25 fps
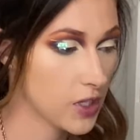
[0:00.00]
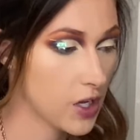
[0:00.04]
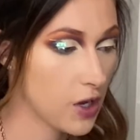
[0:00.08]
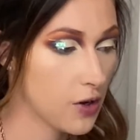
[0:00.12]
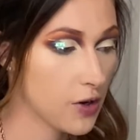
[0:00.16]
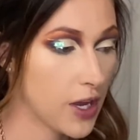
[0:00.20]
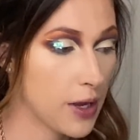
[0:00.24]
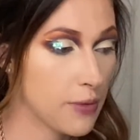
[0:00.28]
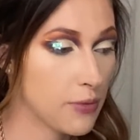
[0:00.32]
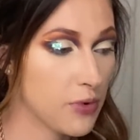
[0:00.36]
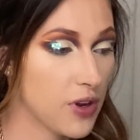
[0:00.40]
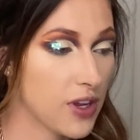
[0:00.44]

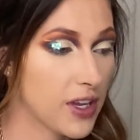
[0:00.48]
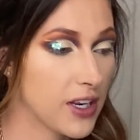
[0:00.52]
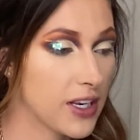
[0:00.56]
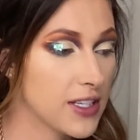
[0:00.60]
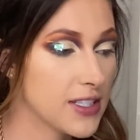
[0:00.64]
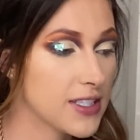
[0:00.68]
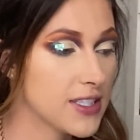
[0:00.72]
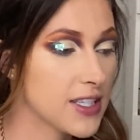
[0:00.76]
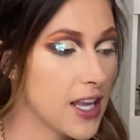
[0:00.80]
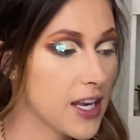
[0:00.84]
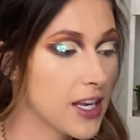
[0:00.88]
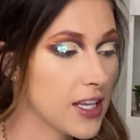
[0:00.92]
Okay, I'm going in and
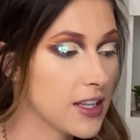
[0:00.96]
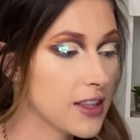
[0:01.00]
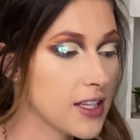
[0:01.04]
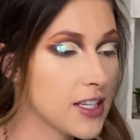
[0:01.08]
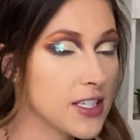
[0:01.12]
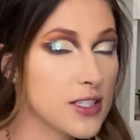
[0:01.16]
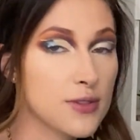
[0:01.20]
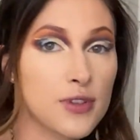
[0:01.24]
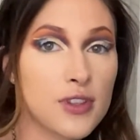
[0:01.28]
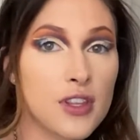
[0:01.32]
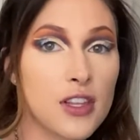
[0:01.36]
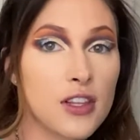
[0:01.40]
setting
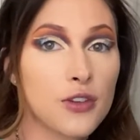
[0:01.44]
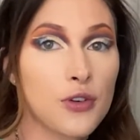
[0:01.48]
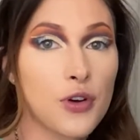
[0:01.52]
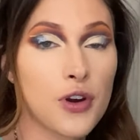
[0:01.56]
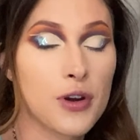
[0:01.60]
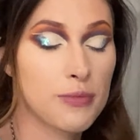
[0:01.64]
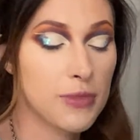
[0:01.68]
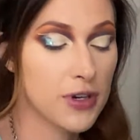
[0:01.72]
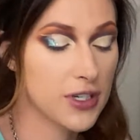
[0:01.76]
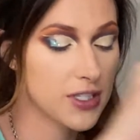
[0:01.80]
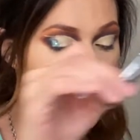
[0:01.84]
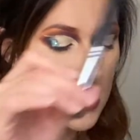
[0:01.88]
this with the Laura
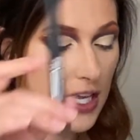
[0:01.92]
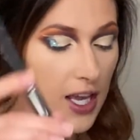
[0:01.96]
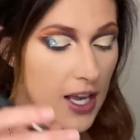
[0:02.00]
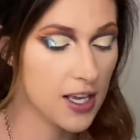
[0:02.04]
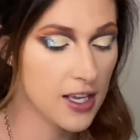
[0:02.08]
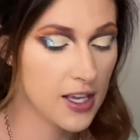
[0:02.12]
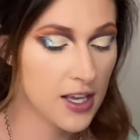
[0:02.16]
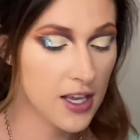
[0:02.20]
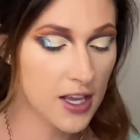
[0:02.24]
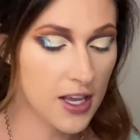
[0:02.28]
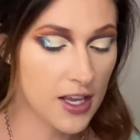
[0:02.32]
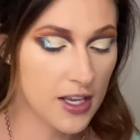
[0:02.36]
Mercier
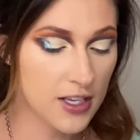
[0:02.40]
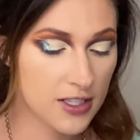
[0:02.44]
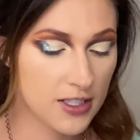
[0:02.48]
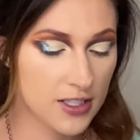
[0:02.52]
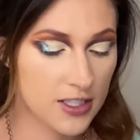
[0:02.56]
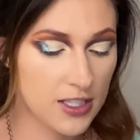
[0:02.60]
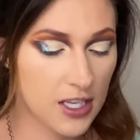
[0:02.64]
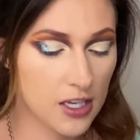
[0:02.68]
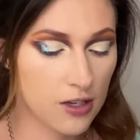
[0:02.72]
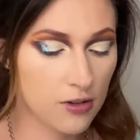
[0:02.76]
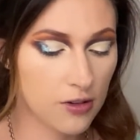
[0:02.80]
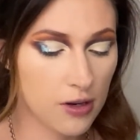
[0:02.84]

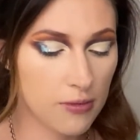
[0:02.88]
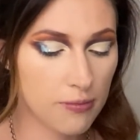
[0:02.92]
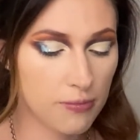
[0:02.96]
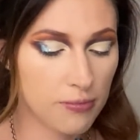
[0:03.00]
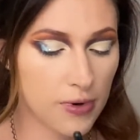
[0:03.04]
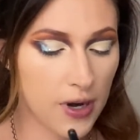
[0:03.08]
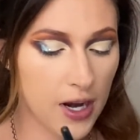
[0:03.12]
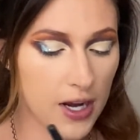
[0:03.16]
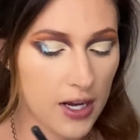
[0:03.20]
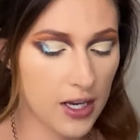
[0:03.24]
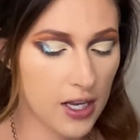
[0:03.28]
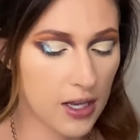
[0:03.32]
Secret
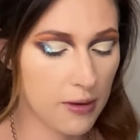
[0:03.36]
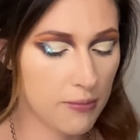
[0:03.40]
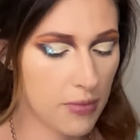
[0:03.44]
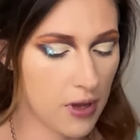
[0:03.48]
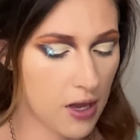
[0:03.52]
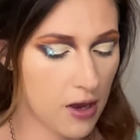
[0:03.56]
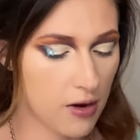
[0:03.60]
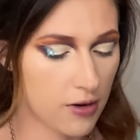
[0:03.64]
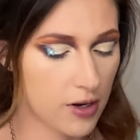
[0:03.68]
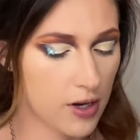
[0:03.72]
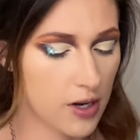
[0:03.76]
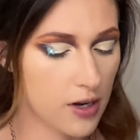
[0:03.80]
Brightening
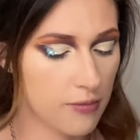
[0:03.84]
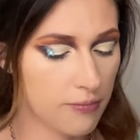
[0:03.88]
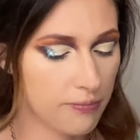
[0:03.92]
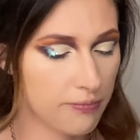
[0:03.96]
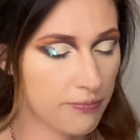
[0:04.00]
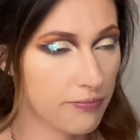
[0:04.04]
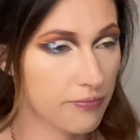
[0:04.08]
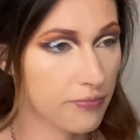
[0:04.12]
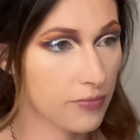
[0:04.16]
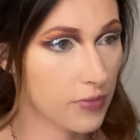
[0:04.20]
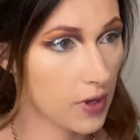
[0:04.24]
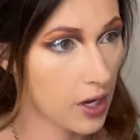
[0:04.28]
Powder,
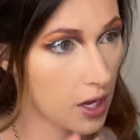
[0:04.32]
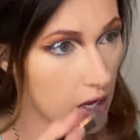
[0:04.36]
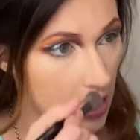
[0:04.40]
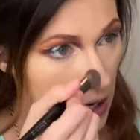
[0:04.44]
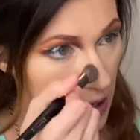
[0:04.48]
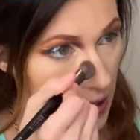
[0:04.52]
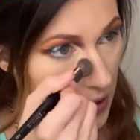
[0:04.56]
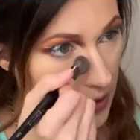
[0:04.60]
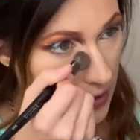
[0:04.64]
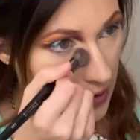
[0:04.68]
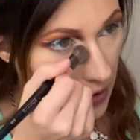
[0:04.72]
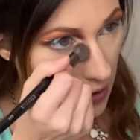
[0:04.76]

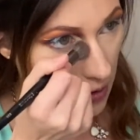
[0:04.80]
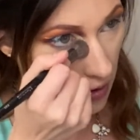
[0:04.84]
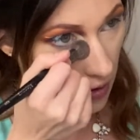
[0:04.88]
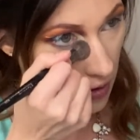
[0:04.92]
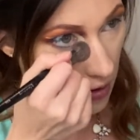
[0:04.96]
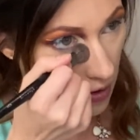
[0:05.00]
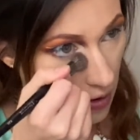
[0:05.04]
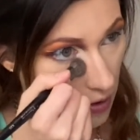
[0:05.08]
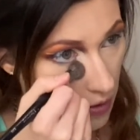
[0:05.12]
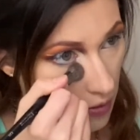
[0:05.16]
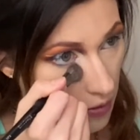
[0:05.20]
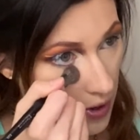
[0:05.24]
as
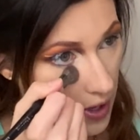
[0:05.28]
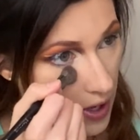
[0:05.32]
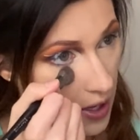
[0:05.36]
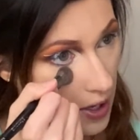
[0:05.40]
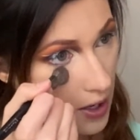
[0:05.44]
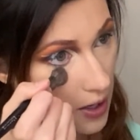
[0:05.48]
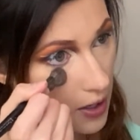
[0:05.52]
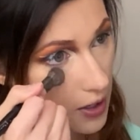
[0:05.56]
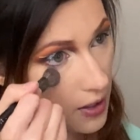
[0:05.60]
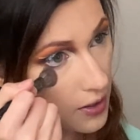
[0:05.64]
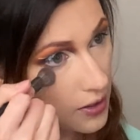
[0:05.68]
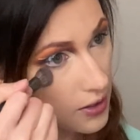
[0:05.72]
always.